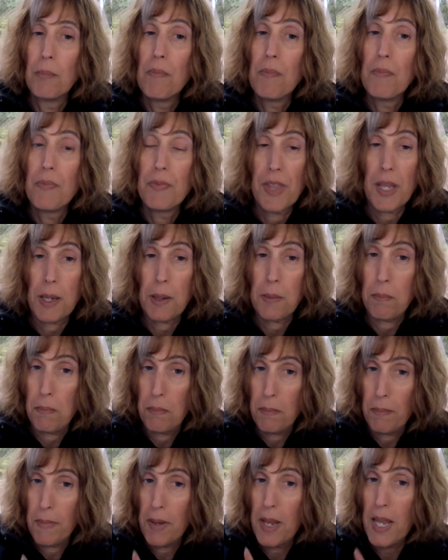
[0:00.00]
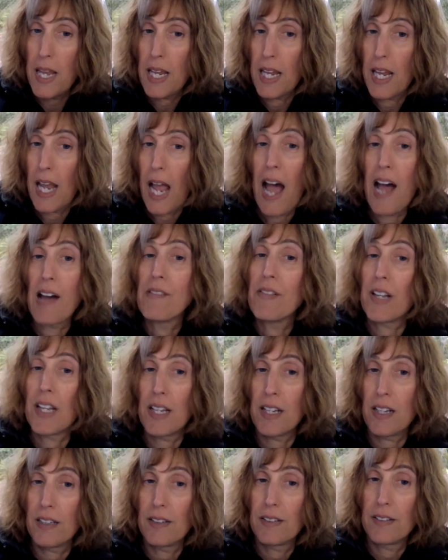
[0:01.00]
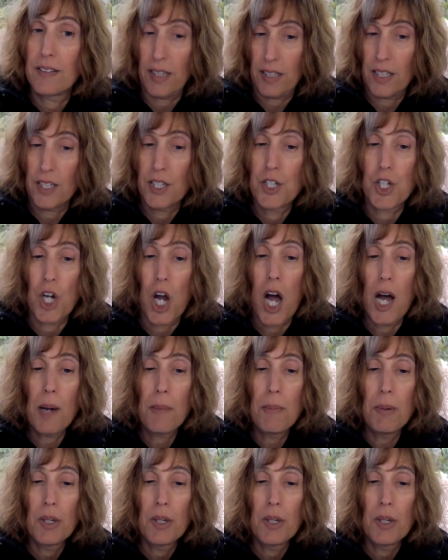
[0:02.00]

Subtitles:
They may have a second job,